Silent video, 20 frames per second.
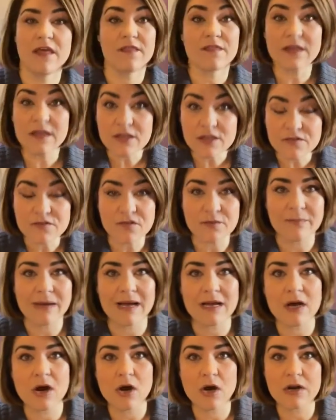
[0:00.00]
Thank you for my
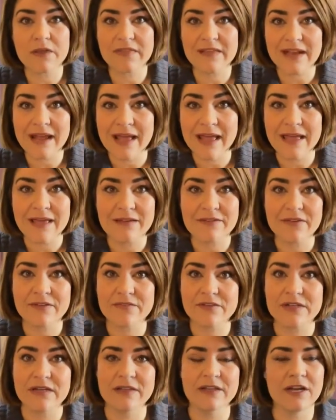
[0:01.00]
car that I have
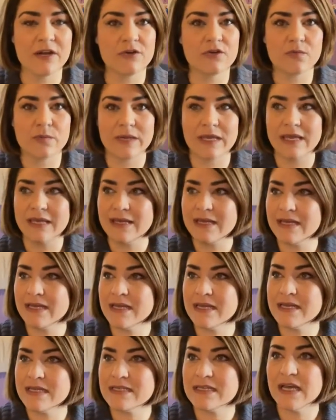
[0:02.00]
every, you know, do we get
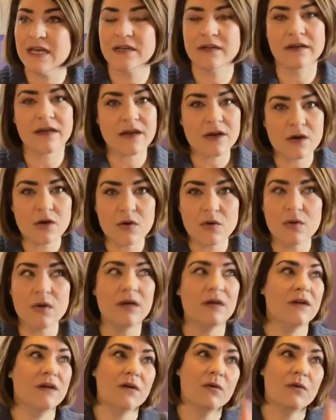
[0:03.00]
in it? No.